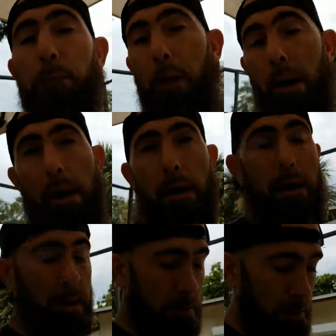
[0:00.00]
I ain't
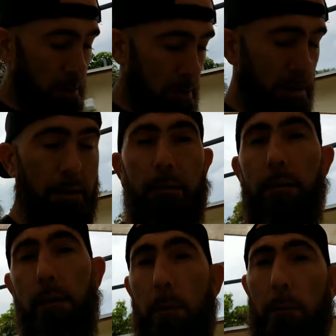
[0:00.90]
not too good
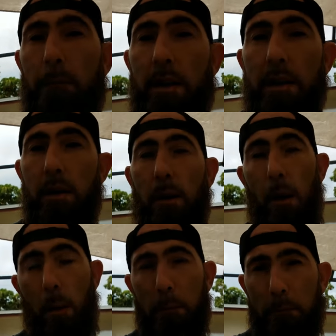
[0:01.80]
doing video. I
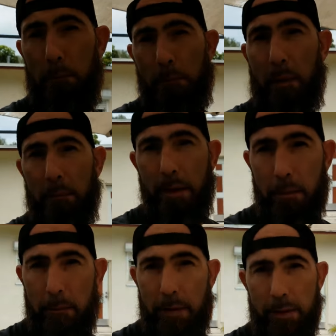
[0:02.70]
hope I'm
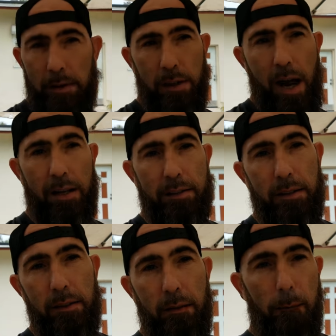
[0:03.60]
getting good shots
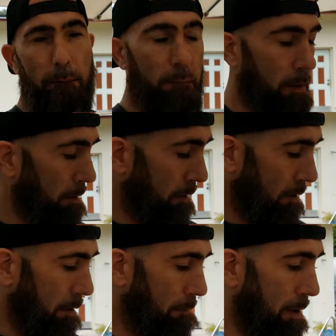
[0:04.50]
here.
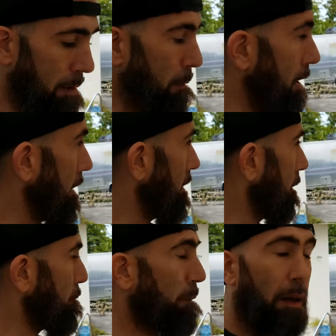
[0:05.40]
But anyway,
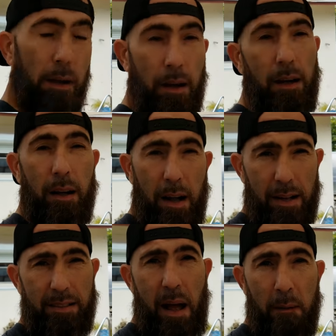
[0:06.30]
as
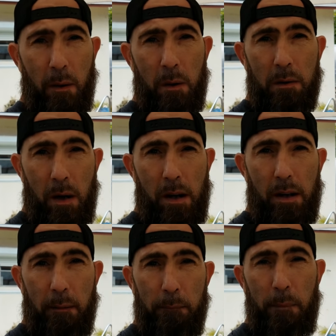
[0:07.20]
time goes on,
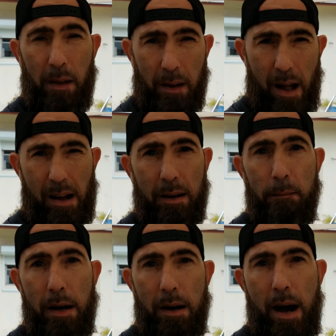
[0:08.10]
I'll get
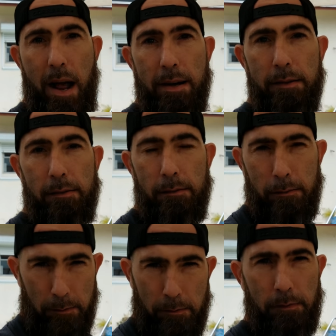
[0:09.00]
better at it.
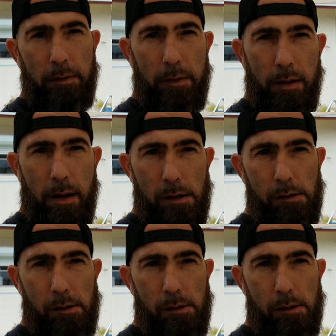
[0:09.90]
You know?